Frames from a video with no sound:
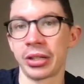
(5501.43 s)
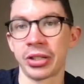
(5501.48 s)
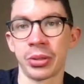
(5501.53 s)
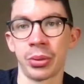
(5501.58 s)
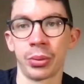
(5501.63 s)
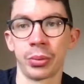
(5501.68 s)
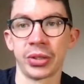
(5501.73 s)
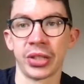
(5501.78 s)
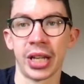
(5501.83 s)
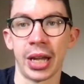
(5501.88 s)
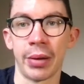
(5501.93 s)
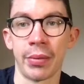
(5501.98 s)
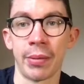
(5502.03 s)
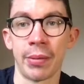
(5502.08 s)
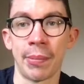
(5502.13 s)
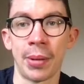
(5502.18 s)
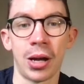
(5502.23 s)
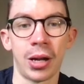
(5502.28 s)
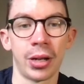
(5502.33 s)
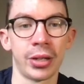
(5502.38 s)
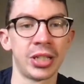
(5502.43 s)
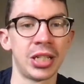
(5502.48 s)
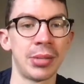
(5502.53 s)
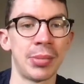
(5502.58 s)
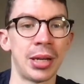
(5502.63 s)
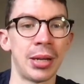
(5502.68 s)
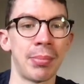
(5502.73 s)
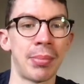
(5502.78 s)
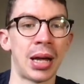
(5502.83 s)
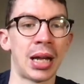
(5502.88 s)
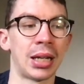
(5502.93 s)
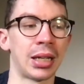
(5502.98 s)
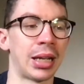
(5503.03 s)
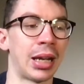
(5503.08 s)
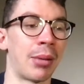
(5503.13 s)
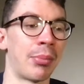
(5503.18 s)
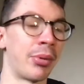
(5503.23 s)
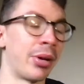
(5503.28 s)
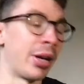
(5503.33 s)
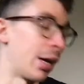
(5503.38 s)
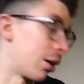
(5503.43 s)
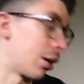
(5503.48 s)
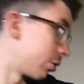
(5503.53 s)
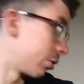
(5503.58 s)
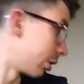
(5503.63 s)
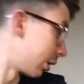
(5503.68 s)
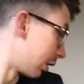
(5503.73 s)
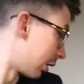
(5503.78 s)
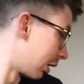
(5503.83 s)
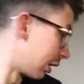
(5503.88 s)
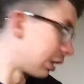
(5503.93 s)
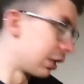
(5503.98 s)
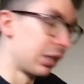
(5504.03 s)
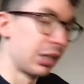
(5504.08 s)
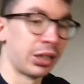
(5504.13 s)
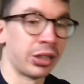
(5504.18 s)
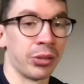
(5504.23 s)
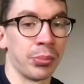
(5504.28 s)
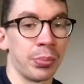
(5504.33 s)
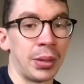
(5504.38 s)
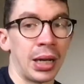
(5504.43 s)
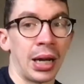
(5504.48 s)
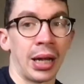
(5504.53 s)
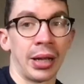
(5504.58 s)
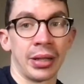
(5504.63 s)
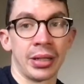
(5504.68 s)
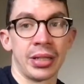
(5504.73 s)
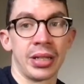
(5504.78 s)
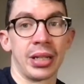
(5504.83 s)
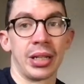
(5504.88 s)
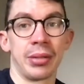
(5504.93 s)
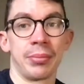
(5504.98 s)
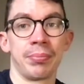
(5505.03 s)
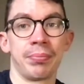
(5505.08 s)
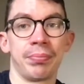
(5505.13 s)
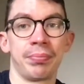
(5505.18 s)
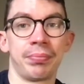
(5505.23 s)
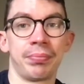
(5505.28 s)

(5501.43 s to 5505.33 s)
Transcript: someone was saying with Partey being back, Gabriel could be out the team.